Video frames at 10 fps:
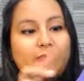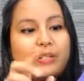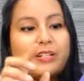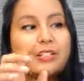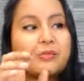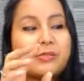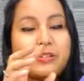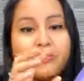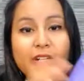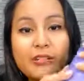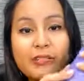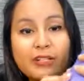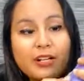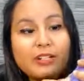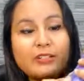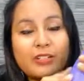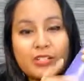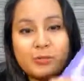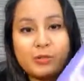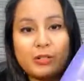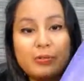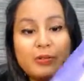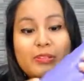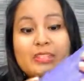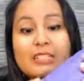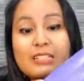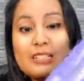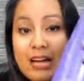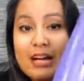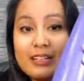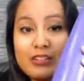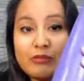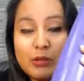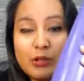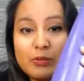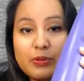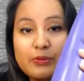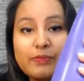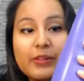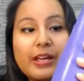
because my favorite color is purple, this kind of purple.